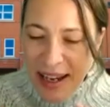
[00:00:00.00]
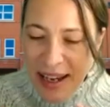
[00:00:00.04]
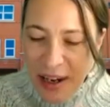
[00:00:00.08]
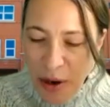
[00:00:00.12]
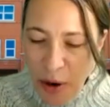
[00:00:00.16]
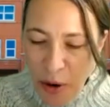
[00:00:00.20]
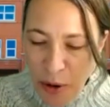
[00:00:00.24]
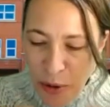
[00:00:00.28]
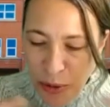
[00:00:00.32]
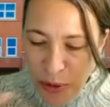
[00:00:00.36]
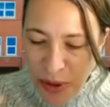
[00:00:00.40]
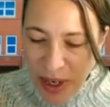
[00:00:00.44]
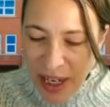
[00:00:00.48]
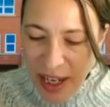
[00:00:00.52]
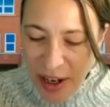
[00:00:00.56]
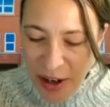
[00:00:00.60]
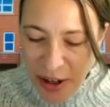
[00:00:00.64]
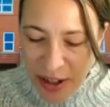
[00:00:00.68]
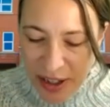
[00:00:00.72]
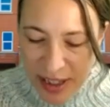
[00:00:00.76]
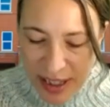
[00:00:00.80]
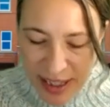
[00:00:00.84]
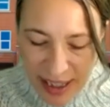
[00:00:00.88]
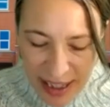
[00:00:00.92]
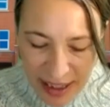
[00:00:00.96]
owning
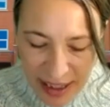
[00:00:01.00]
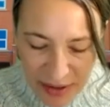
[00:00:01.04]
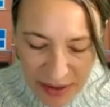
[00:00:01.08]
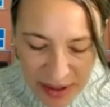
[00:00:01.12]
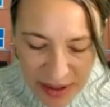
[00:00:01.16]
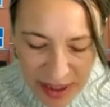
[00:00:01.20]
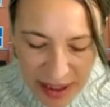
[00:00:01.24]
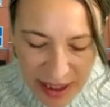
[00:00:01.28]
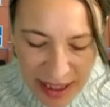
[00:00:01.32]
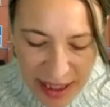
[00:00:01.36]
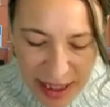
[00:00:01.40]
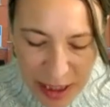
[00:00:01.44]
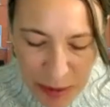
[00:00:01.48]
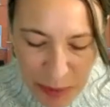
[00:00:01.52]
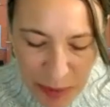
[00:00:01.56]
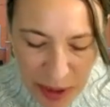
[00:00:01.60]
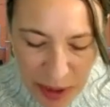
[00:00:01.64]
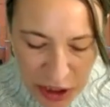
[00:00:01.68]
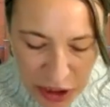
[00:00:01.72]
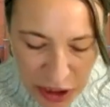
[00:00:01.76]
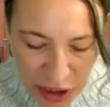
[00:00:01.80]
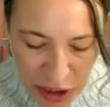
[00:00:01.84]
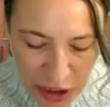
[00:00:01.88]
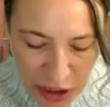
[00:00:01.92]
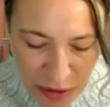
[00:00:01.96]
ourselves, and
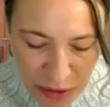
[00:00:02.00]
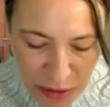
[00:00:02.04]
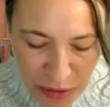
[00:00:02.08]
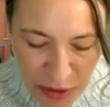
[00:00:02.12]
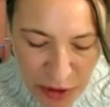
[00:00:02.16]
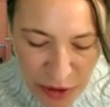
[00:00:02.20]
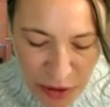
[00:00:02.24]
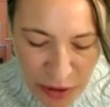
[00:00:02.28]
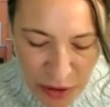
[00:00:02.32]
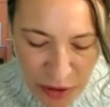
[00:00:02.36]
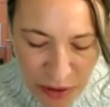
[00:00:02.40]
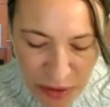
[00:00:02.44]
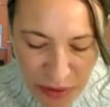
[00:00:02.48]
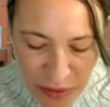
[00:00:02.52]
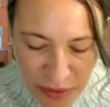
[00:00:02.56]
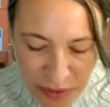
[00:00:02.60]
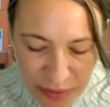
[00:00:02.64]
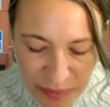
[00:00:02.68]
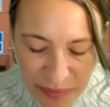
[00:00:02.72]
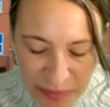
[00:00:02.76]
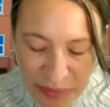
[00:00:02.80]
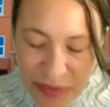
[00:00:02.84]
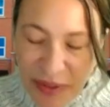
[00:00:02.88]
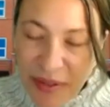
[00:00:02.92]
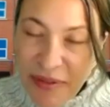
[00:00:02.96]
especially through your
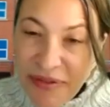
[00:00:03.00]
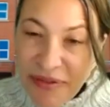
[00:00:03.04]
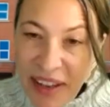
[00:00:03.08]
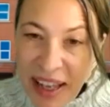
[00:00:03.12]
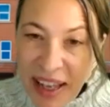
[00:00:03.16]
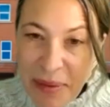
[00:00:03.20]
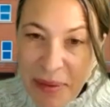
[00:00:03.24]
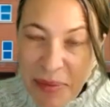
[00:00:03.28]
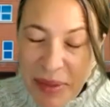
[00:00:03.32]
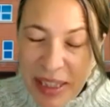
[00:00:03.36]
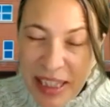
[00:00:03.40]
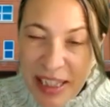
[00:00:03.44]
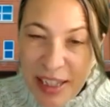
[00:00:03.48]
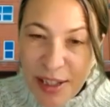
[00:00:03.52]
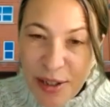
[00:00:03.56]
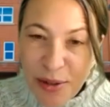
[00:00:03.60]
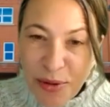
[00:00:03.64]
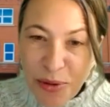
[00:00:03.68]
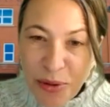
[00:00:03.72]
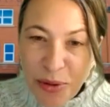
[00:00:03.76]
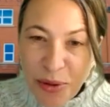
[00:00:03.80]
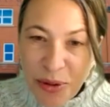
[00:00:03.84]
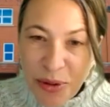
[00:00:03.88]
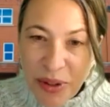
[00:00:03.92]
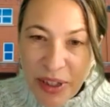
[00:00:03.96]
own family
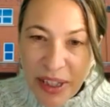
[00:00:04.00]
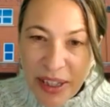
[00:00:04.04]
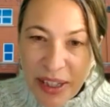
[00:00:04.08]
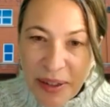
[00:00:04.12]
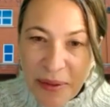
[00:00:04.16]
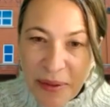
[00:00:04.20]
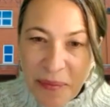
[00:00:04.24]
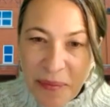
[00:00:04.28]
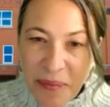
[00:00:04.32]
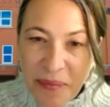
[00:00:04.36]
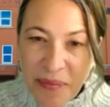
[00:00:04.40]
story,